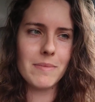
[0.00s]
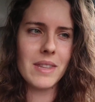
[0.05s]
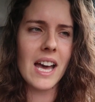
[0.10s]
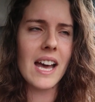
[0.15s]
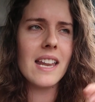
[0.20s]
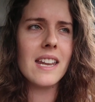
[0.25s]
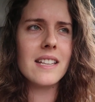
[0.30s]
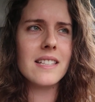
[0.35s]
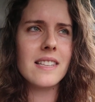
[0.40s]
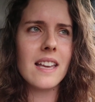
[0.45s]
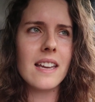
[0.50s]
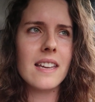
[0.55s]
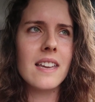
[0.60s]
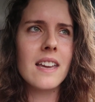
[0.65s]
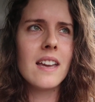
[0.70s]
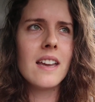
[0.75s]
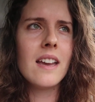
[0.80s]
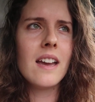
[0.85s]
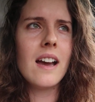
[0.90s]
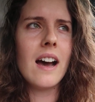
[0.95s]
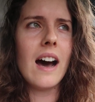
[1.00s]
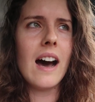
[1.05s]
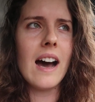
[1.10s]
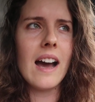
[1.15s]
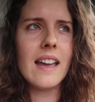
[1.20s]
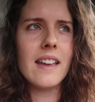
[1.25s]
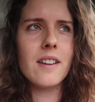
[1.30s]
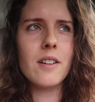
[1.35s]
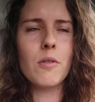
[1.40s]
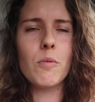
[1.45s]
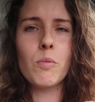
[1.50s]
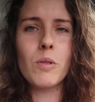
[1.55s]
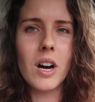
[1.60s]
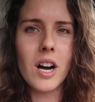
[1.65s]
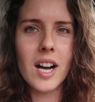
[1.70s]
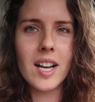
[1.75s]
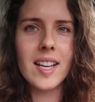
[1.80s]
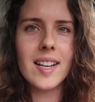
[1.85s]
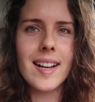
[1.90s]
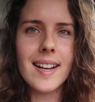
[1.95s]
That is like I could
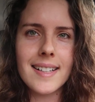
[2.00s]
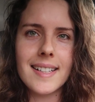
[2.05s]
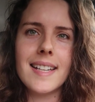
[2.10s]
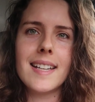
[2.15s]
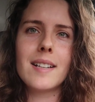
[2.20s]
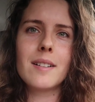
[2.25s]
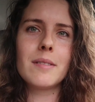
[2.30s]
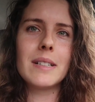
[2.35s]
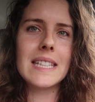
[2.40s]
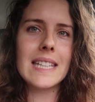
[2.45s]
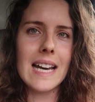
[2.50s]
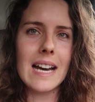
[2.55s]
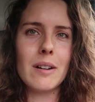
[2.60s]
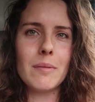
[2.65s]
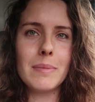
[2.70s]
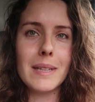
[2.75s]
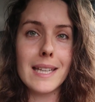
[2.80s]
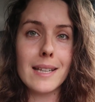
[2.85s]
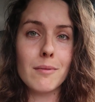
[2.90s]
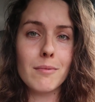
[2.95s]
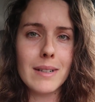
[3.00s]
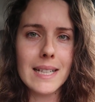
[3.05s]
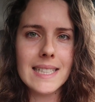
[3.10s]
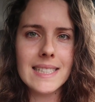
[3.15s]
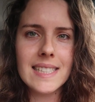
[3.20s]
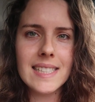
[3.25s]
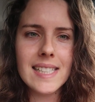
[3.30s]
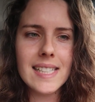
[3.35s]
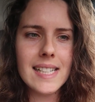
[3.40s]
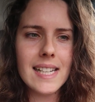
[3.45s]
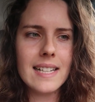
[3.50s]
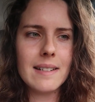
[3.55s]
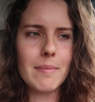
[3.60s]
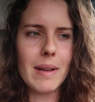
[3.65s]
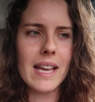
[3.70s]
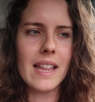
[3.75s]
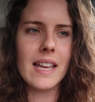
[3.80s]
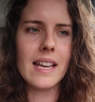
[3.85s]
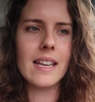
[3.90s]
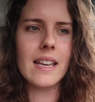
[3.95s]
walk and hike without being winded and
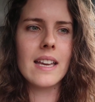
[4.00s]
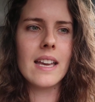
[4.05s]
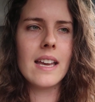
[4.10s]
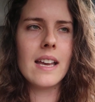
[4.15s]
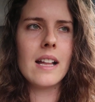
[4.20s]
my like